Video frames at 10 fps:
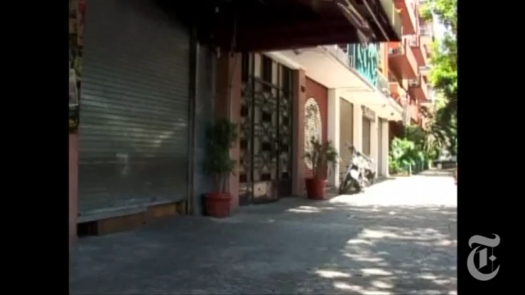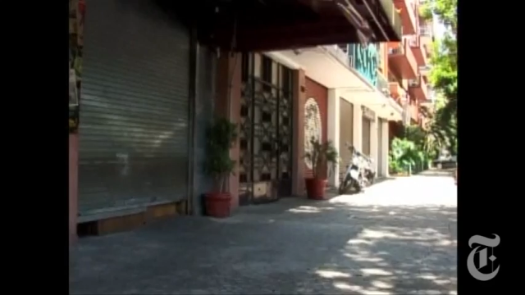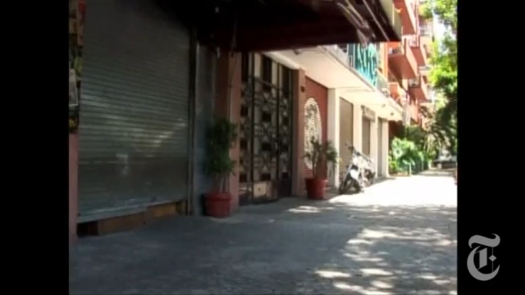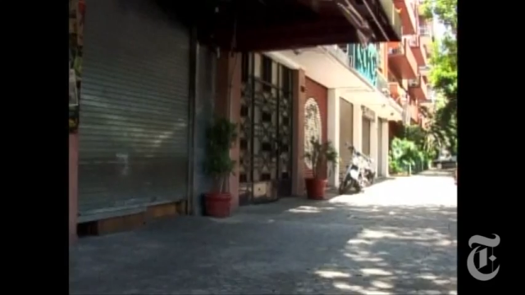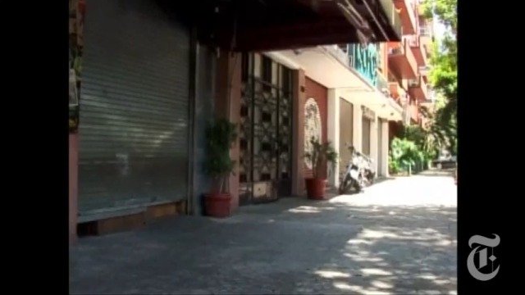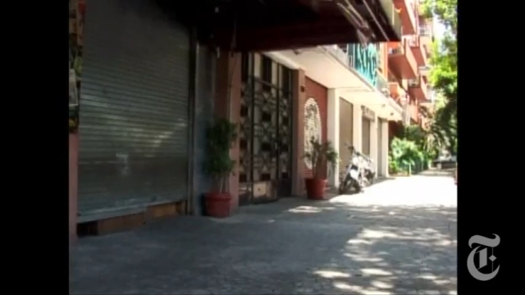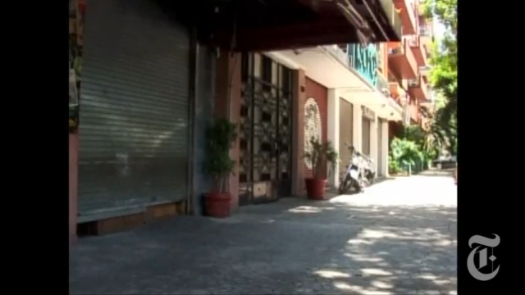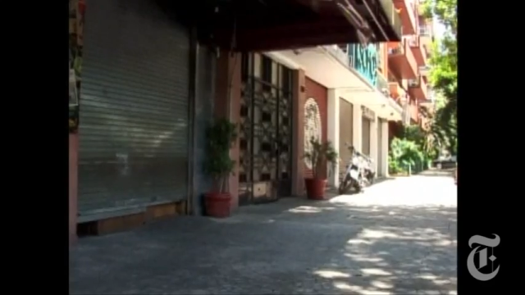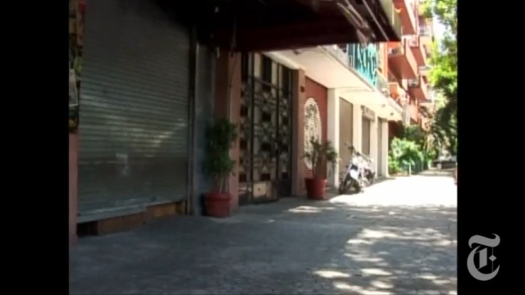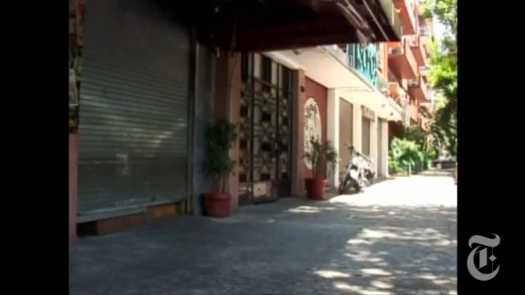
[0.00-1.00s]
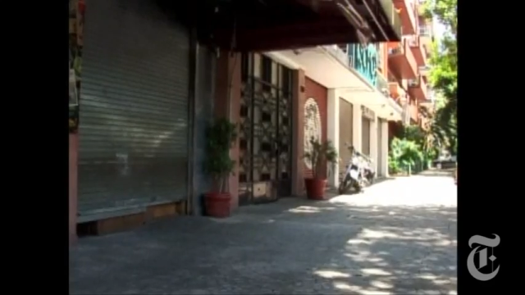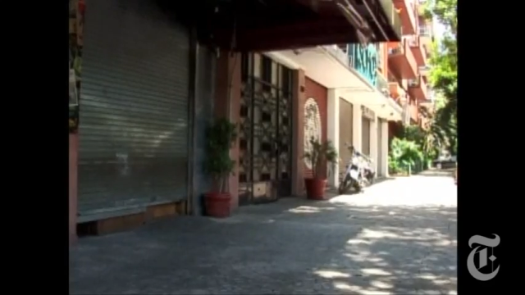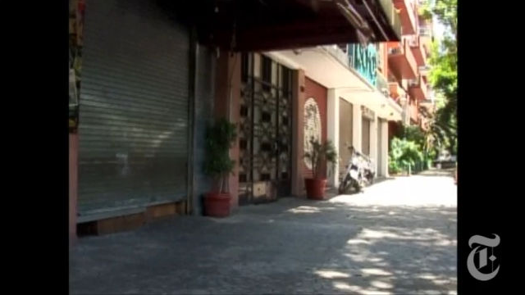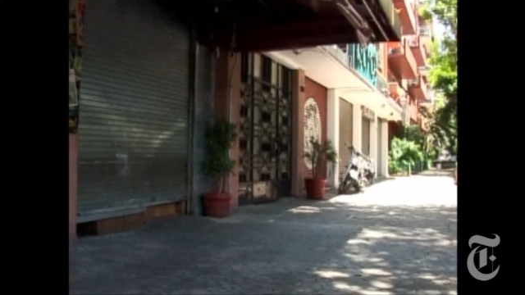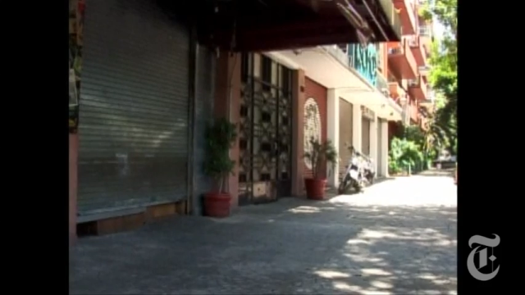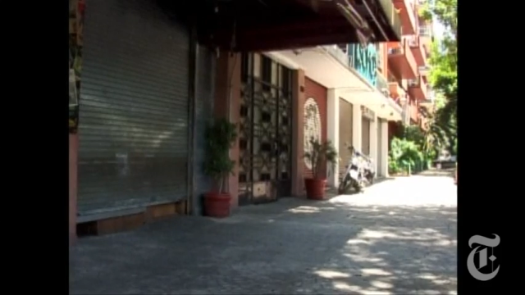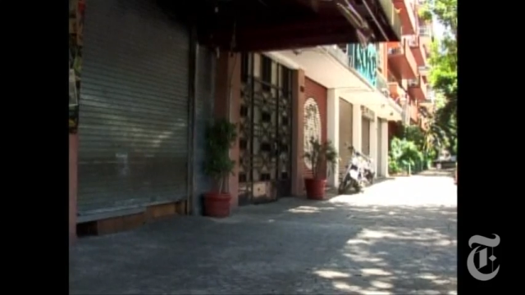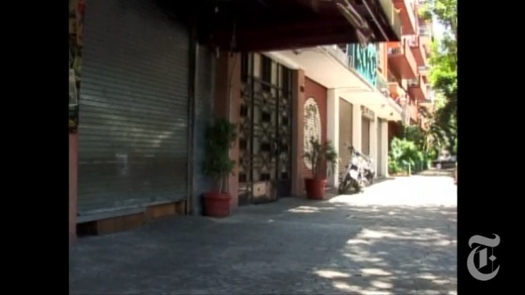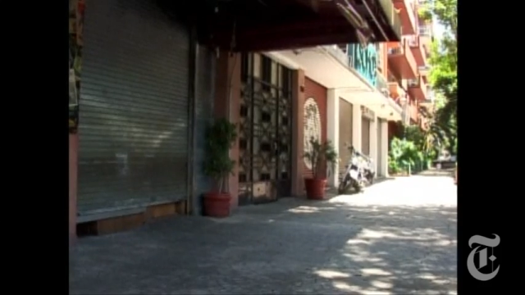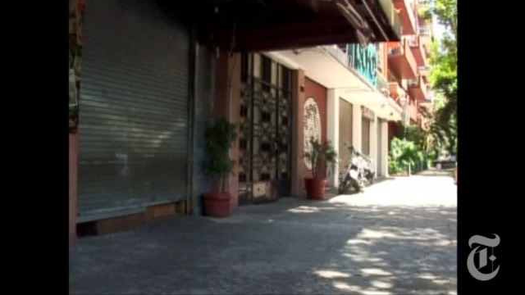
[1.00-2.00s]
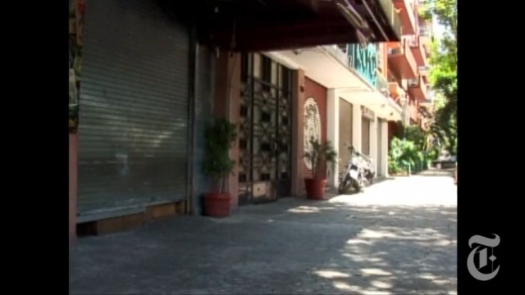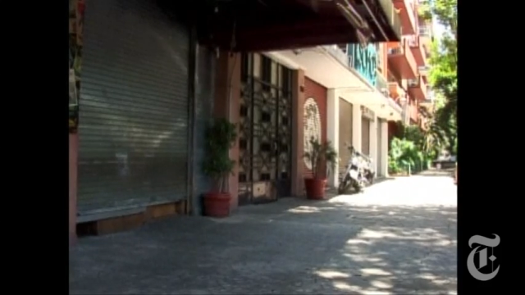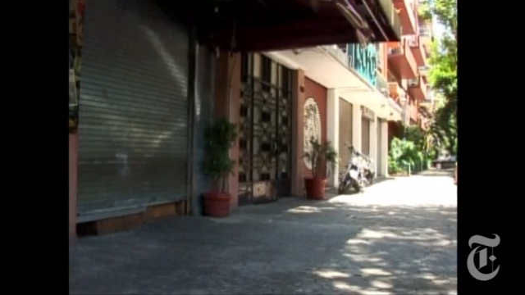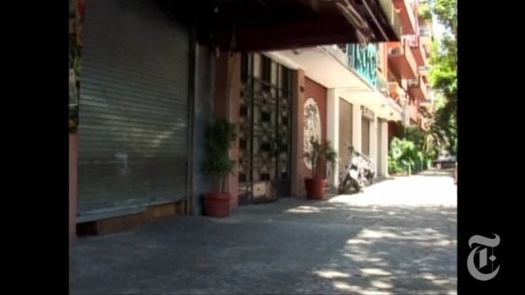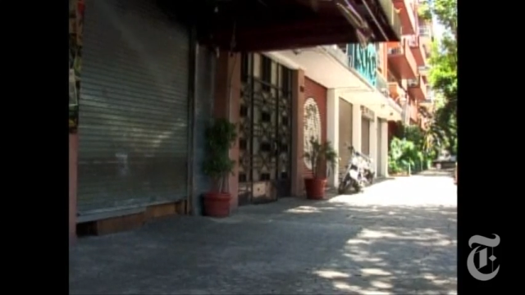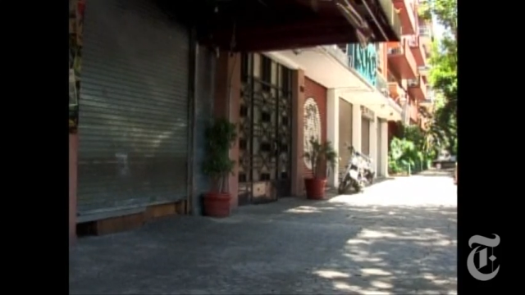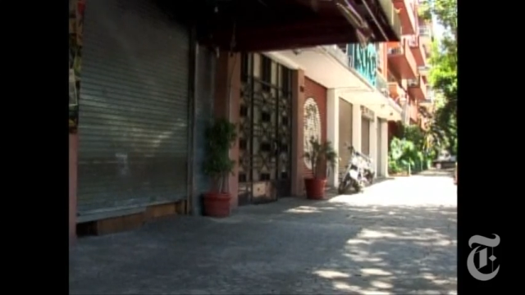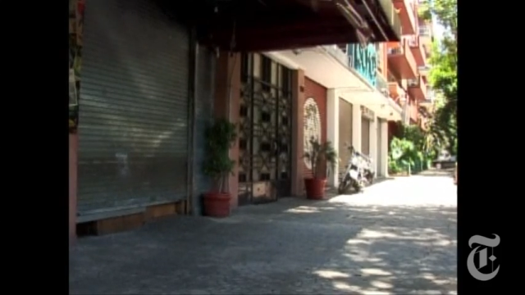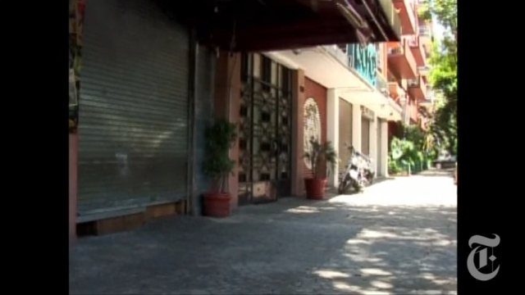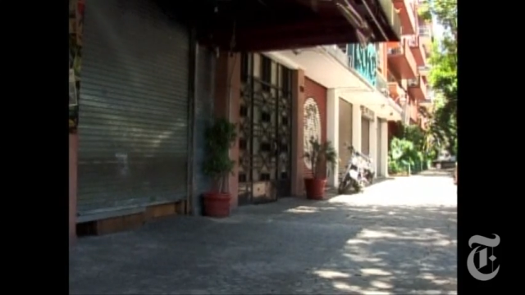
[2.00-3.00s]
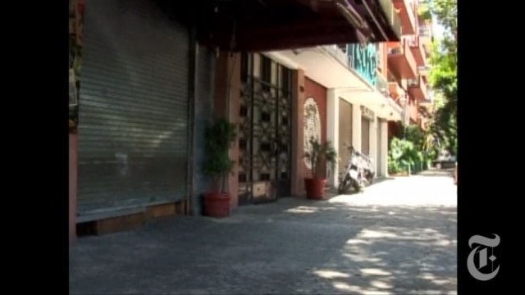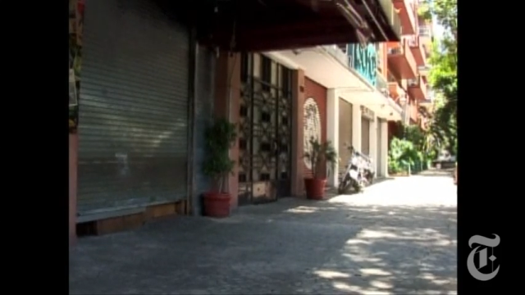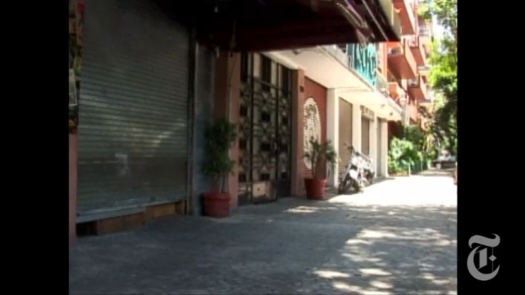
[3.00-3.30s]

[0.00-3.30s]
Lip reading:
(no speaker visible)